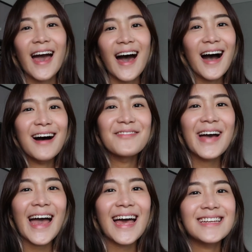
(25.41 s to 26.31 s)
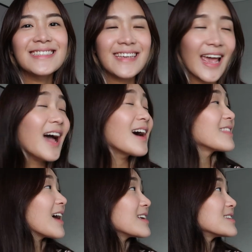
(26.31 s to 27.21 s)
And yeah,
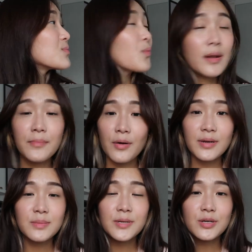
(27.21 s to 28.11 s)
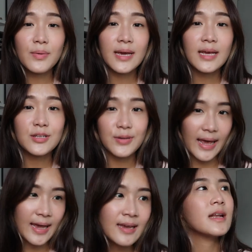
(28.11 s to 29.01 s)
that is what I'm going to be doing
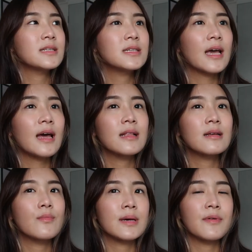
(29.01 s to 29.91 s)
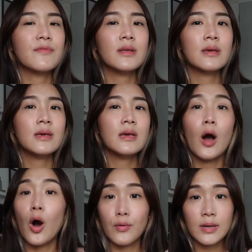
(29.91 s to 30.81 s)
today. I need to get some of the
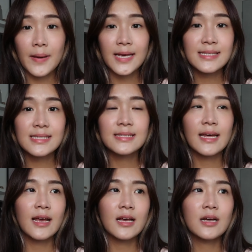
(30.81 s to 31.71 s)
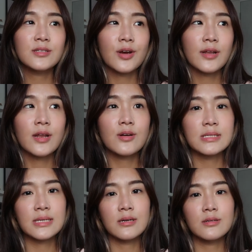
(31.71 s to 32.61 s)
older pieces that I can't donate or
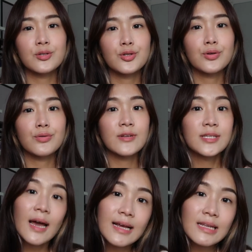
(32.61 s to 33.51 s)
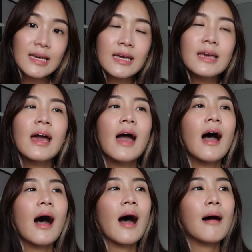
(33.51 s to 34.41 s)
sell to recycling,
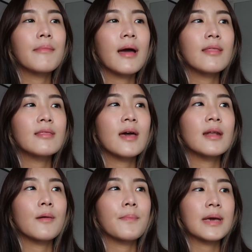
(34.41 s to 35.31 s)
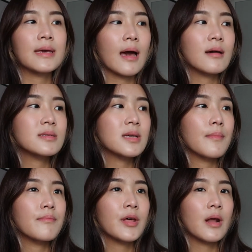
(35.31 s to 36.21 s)
and then I'll pick out
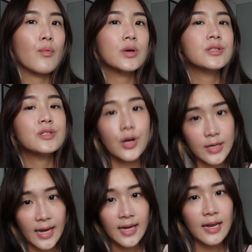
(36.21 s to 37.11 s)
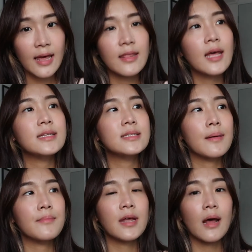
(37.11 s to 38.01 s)
some that I want to donate and then
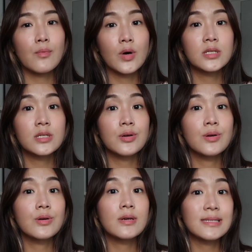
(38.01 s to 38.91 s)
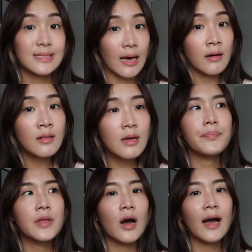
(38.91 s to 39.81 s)
some that I want to sell.
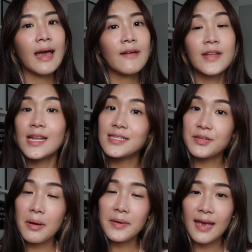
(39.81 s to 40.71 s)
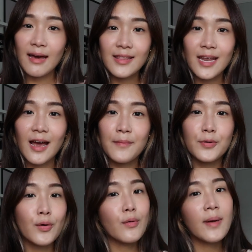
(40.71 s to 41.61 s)
I have an Instagram account that I
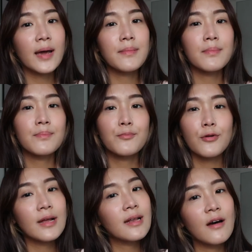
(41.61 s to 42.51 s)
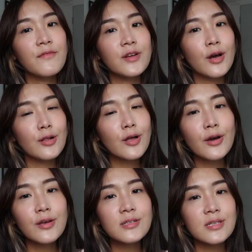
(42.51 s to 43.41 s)
put all my pre-loved
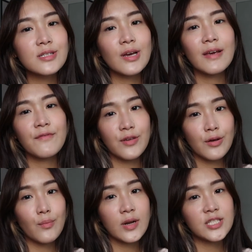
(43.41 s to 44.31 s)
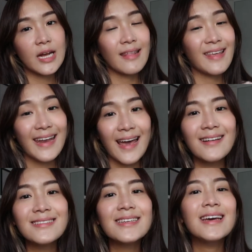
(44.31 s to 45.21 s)
clothes, so if you want to check that
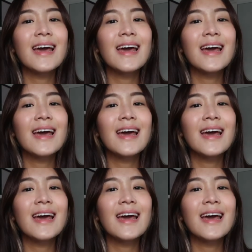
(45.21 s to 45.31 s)
out,